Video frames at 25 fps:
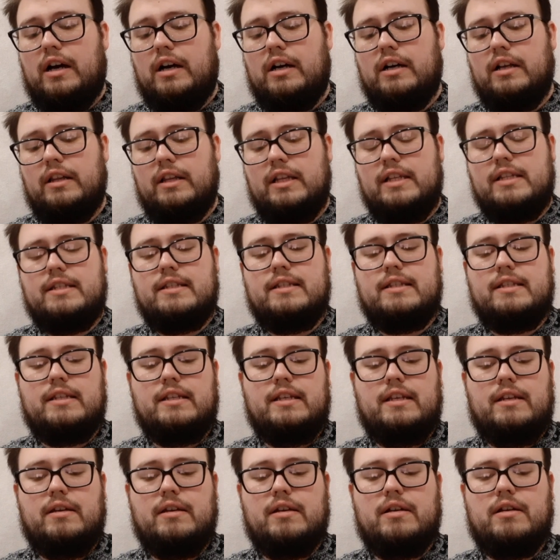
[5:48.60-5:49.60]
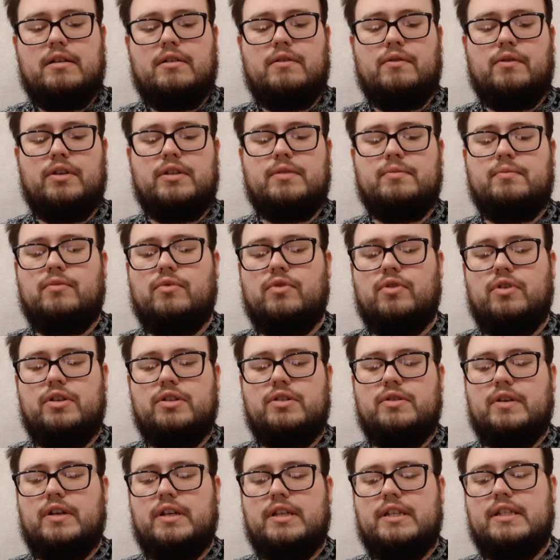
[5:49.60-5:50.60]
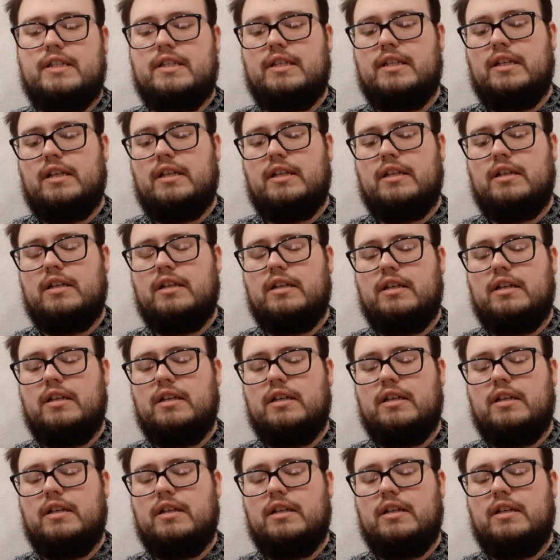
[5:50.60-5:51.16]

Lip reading: Let's see, what more do I see?